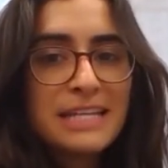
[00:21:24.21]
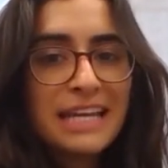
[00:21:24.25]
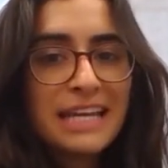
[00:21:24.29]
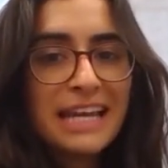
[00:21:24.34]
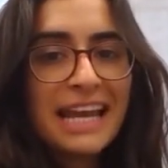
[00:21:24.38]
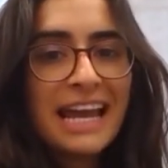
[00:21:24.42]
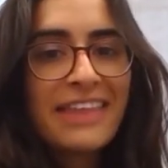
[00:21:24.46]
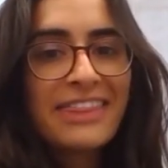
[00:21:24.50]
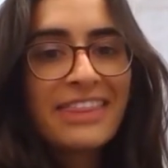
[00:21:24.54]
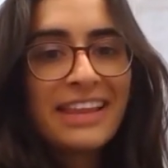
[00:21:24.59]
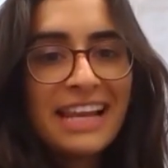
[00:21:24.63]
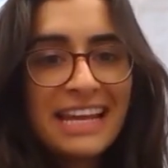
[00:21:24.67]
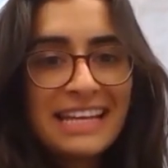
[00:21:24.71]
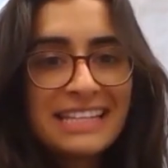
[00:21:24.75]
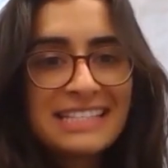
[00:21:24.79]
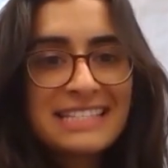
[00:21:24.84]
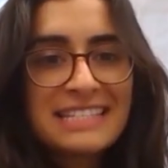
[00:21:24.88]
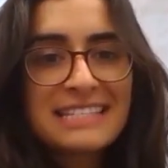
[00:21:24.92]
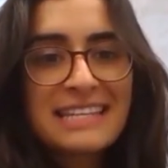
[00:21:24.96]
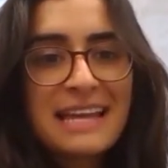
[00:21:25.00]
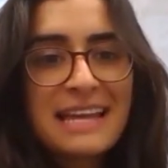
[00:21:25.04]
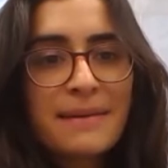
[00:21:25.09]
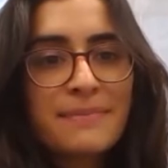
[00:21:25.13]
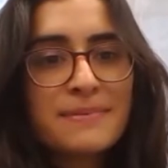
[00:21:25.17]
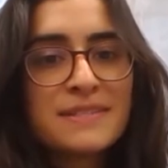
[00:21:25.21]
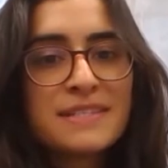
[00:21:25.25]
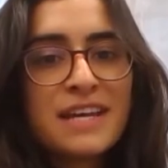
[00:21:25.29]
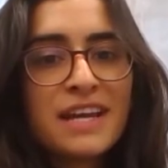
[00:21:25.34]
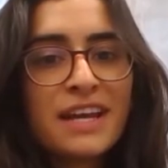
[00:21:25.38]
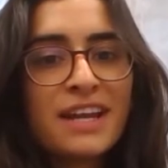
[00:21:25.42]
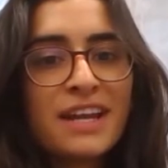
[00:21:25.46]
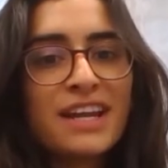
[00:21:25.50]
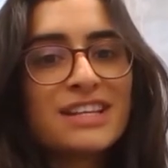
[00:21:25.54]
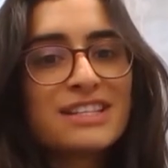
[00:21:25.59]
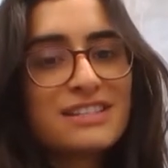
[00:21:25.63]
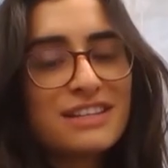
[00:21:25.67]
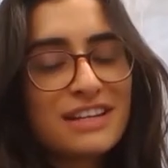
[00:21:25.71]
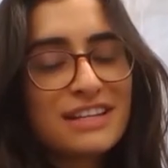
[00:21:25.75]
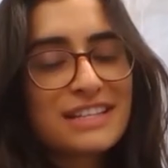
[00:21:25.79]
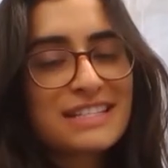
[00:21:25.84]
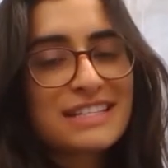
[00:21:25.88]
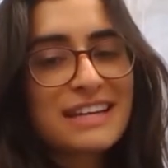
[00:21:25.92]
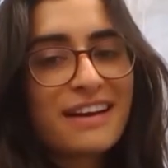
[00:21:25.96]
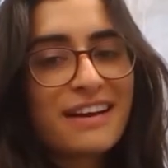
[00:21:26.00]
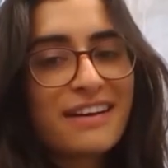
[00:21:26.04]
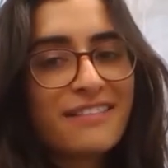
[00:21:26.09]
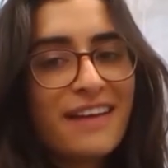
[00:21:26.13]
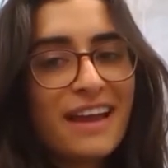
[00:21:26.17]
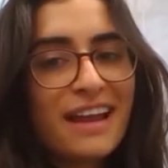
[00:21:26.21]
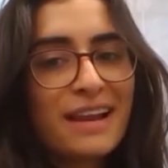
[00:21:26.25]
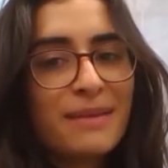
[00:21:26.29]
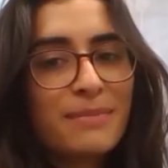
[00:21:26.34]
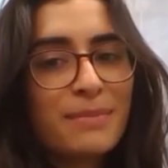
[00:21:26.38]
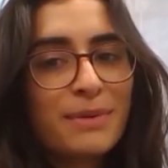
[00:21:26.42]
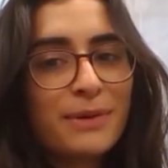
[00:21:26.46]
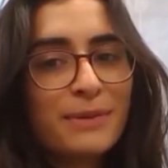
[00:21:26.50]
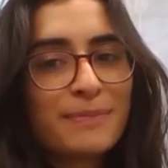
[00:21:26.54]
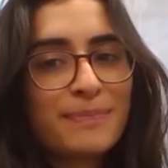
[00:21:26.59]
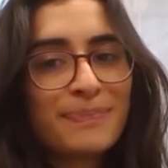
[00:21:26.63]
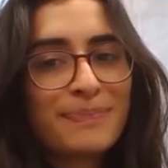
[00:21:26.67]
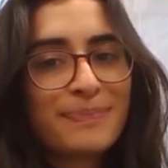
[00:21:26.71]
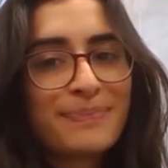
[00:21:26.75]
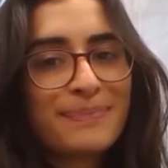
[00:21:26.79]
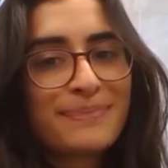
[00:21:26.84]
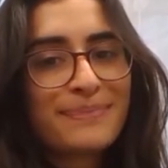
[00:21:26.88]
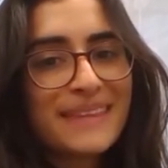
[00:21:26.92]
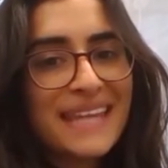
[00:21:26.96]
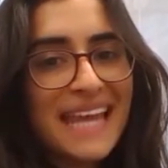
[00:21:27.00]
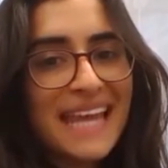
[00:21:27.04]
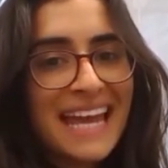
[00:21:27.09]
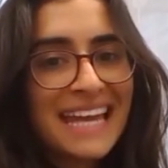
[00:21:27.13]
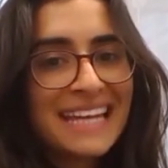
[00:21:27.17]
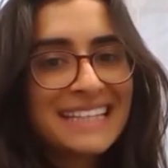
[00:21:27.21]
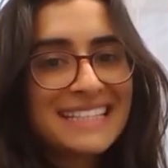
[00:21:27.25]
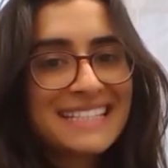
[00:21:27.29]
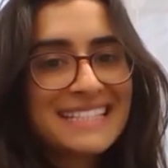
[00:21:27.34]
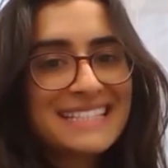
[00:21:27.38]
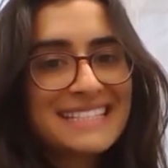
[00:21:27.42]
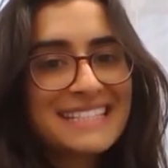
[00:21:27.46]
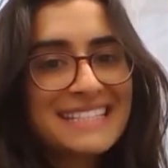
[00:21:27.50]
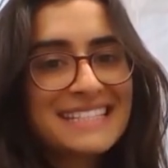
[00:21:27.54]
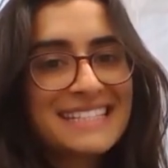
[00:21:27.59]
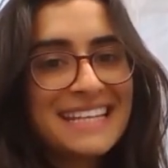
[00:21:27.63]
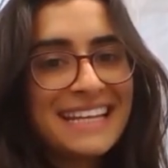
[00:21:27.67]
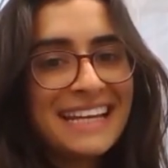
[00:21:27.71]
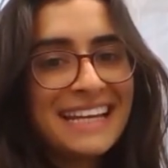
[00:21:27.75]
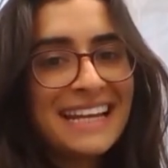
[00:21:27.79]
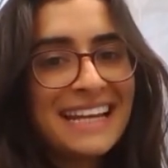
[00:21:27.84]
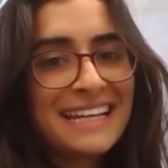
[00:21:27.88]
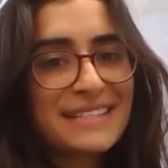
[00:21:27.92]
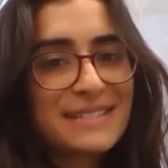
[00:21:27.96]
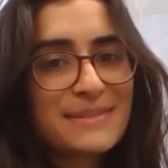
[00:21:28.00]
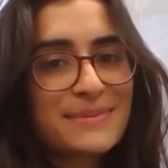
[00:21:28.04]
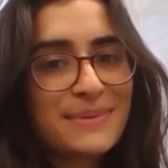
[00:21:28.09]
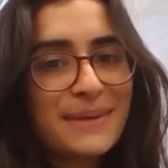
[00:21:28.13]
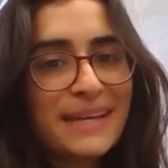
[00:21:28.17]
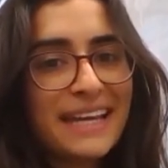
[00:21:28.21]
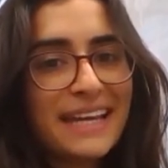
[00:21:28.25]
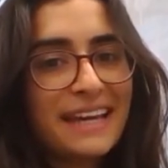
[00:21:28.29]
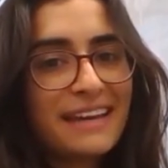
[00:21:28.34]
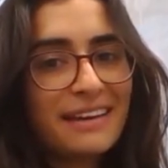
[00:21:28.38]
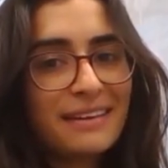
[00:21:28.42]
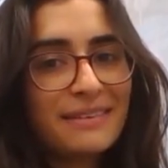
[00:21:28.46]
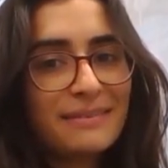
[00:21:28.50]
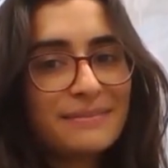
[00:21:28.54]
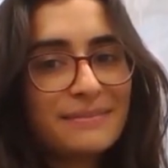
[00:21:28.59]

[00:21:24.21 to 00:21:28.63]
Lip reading: you can get the latest episode as soon as they're available. Thanks. See you next week.